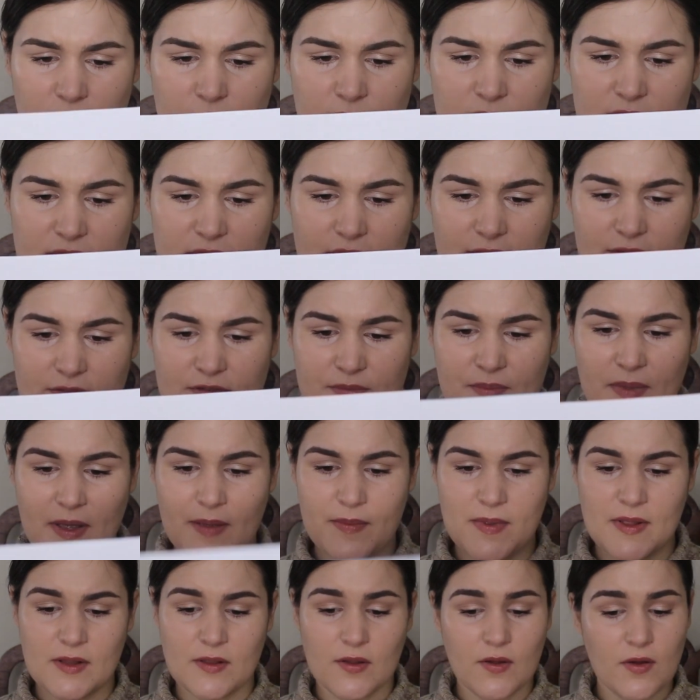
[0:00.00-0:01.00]
sleeves may
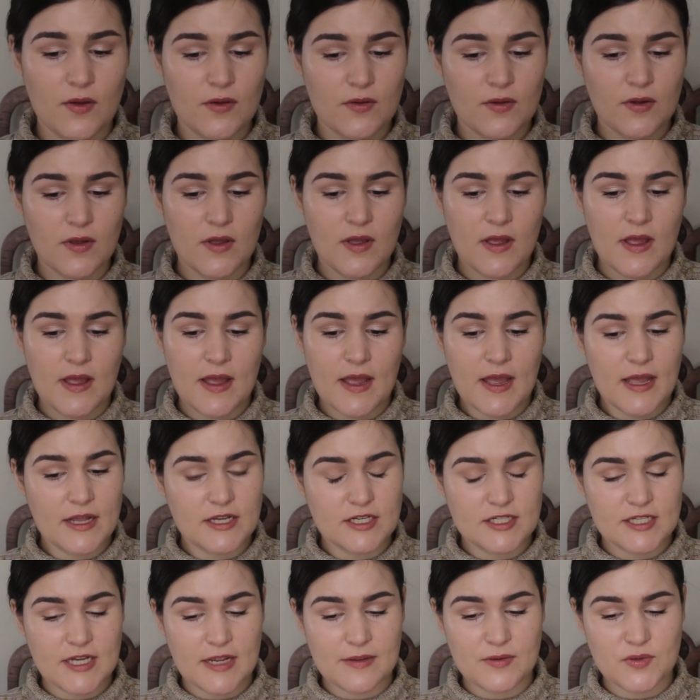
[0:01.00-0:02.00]
be long and
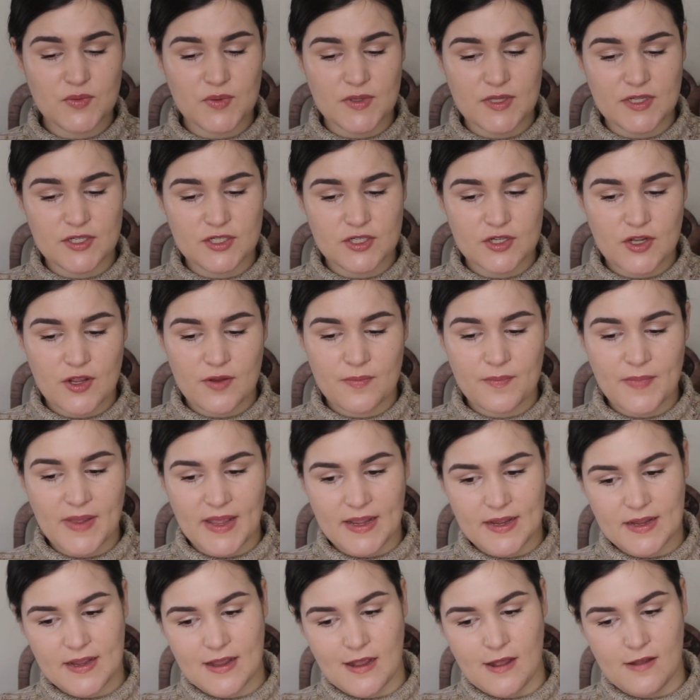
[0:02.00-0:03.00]
shaped with a turned
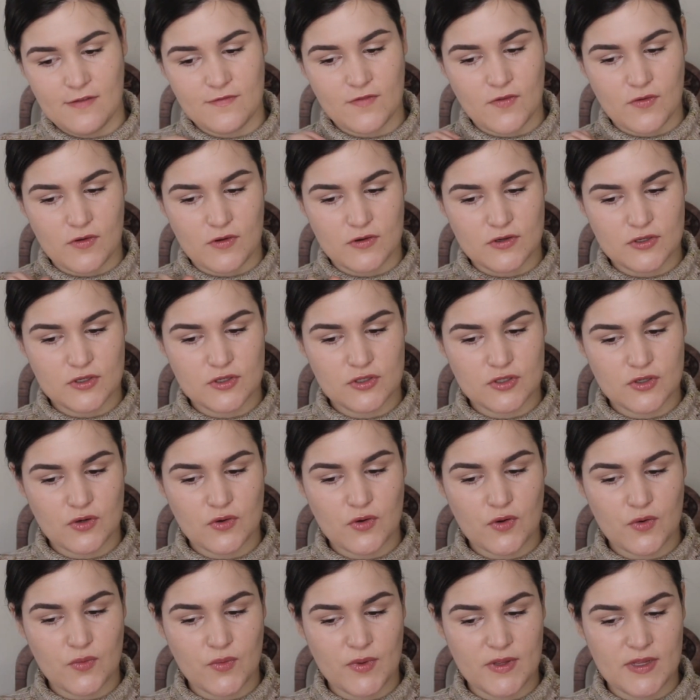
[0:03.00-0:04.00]
back cuff or
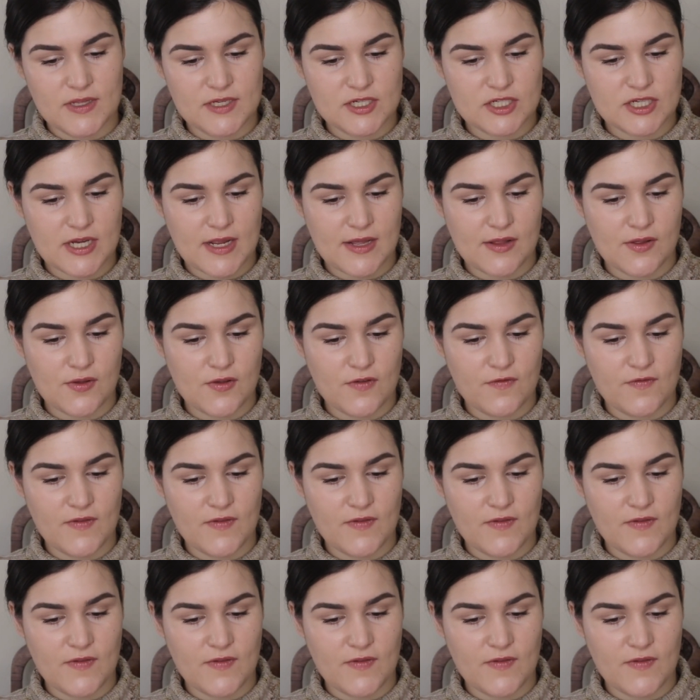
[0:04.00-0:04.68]
short with a shallow